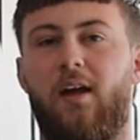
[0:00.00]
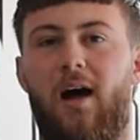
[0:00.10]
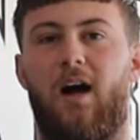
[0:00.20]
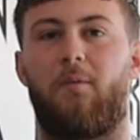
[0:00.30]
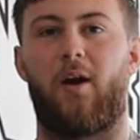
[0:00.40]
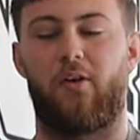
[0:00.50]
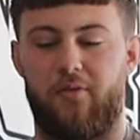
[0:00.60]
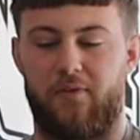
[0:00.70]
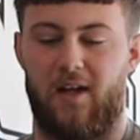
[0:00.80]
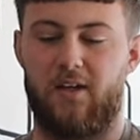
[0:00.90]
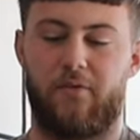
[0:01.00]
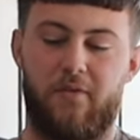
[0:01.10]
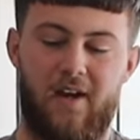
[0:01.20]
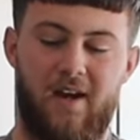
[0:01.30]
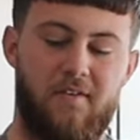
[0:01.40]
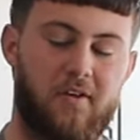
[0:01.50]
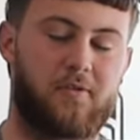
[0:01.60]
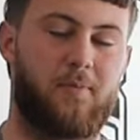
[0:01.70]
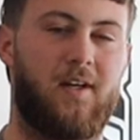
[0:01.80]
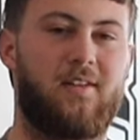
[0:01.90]
I don't know if any of you have ever
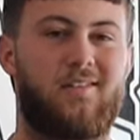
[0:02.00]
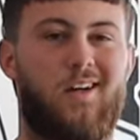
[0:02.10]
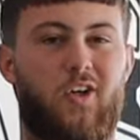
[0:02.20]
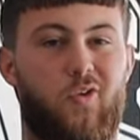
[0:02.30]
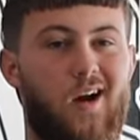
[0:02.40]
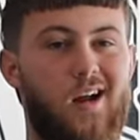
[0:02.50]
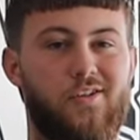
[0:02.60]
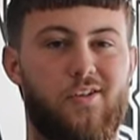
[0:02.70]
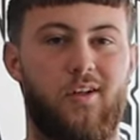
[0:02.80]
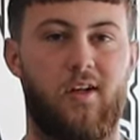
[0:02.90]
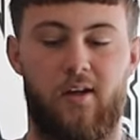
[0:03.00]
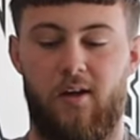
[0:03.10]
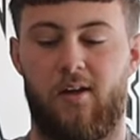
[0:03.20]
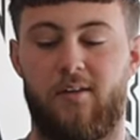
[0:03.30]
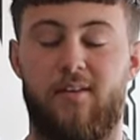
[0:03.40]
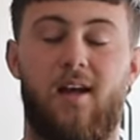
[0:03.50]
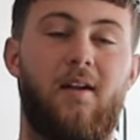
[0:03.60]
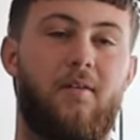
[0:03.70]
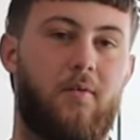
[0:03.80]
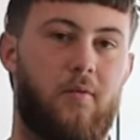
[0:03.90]
experienced a crash.
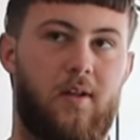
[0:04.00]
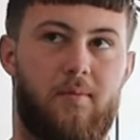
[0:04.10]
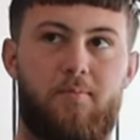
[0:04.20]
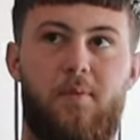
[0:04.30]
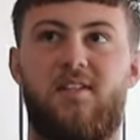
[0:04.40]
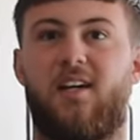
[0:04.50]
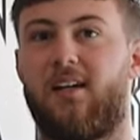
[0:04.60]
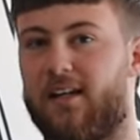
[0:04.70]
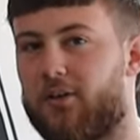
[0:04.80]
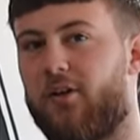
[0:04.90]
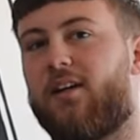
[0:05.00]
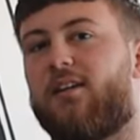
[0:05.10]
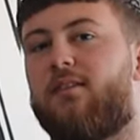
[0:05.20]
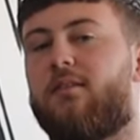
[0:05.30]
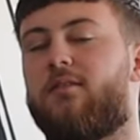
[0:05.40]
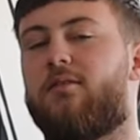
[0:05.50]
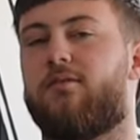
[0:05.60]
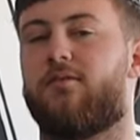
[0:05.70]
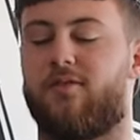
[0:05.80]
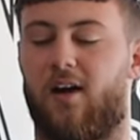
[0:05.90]
That particular ingredient
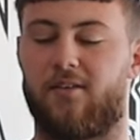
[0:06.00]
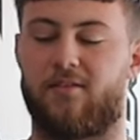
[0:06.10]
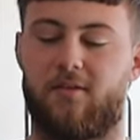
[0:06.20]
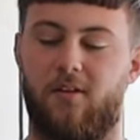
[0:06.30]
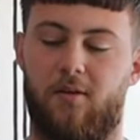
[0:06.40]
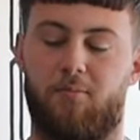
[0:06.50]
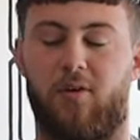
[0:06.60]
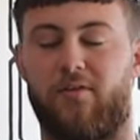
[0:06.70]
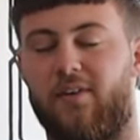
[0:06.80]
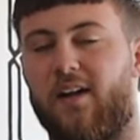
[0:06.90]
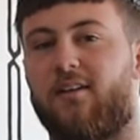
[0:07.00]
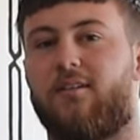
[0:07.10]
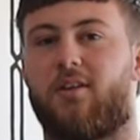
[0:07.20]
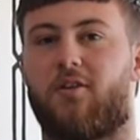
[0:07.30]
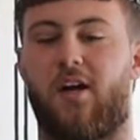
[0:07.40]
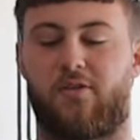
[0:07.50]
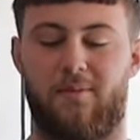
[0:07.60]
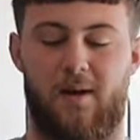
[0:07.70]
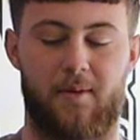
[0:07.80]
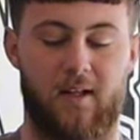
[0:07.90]
does prevent the crash
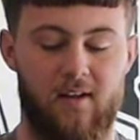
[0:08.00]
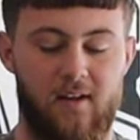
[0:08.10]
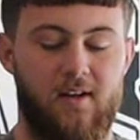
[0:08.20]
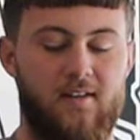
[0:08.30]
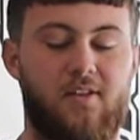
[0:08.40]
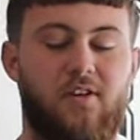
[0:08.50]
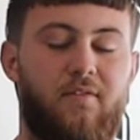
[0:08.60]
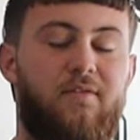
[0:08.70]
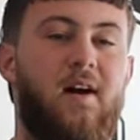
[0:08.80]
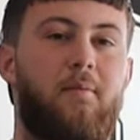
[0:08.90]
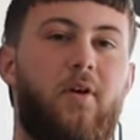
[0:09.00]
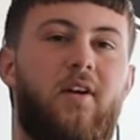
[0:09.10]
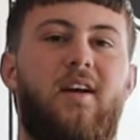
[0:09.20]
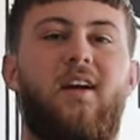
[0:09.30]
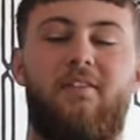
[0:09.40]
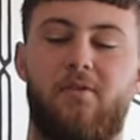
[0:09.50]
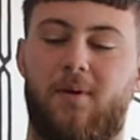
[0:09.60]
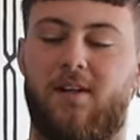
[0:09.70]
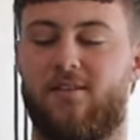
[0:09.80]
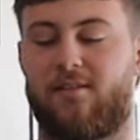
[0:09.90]
from happening. Next, you've got a fat burner. Now,
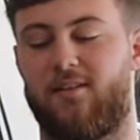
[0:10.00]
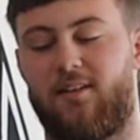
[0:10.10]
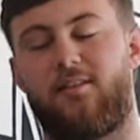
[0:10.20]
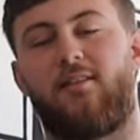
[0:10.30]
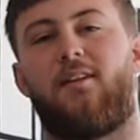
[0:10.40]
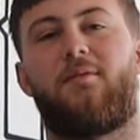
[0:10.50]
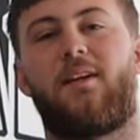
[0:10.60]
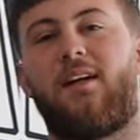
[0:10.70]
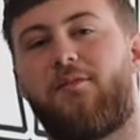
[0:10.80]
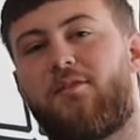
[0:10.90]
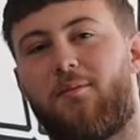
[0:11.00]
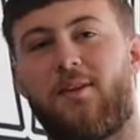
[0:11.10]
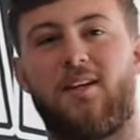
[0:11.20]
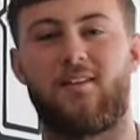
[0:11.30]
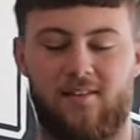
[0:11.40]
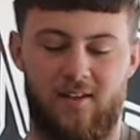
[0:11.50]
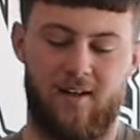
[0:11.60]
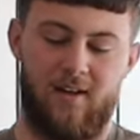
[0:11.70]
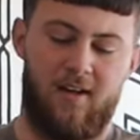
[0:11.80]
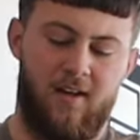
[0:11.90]
everybody just thinks, you know, I'm going to have some of this,
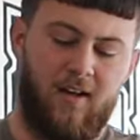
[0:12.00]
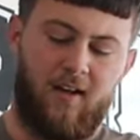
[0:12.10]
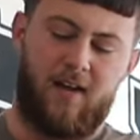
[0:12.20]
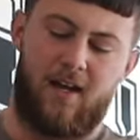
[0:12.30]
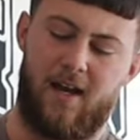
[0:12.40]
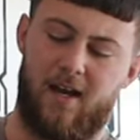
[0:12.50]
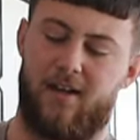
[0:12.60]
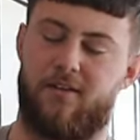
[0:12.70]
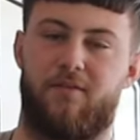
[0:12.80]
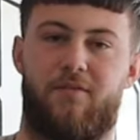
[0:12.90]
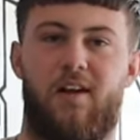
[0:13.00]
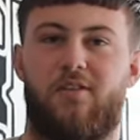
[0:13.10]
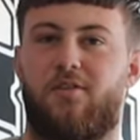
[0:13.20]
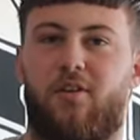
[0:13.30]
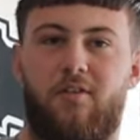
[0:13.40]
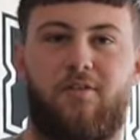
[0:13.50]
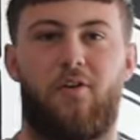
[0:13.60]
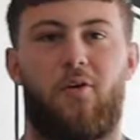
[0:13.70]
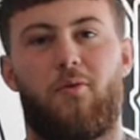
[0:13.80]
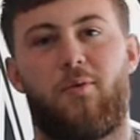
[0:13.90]
and fat's just going to
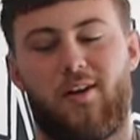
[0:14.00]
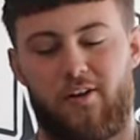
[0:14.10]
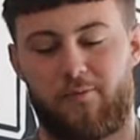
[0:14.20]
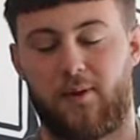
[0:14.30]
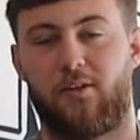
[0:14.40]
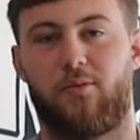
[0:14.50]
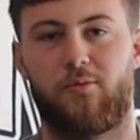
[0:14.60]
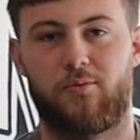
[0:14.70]
fall right off me.